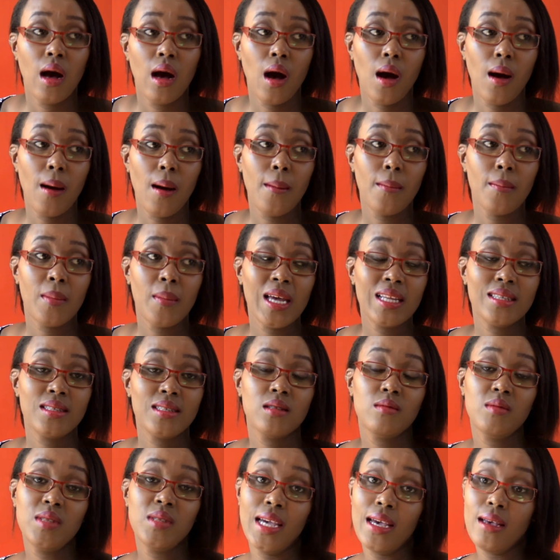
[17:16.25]
Um, and
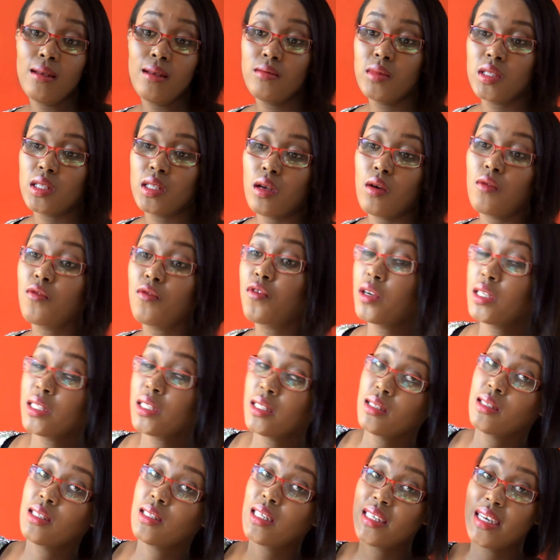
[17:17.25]
sometimes, for
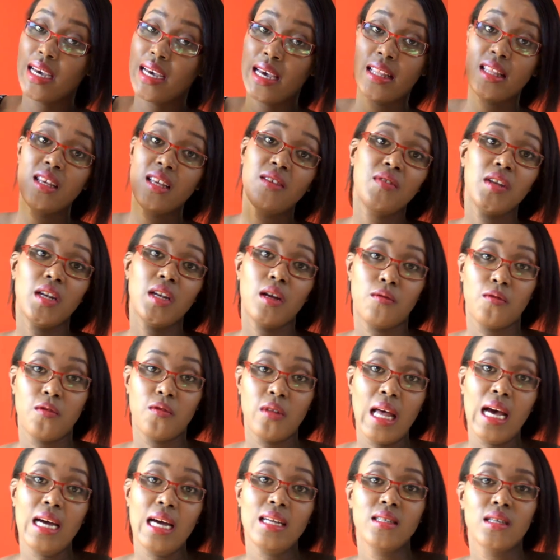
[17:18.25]
instance, I, I live in a
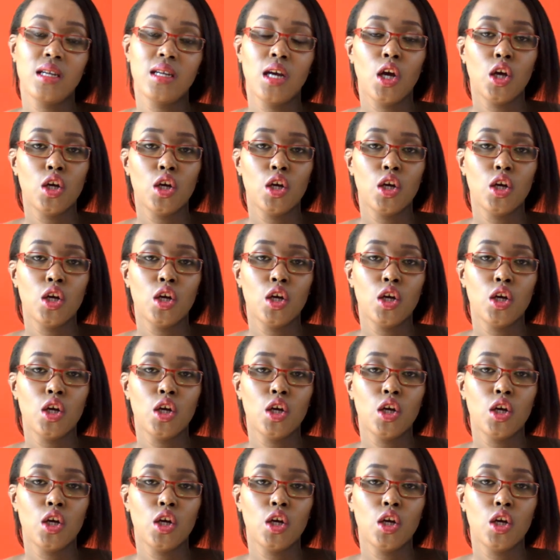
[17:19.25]
flat,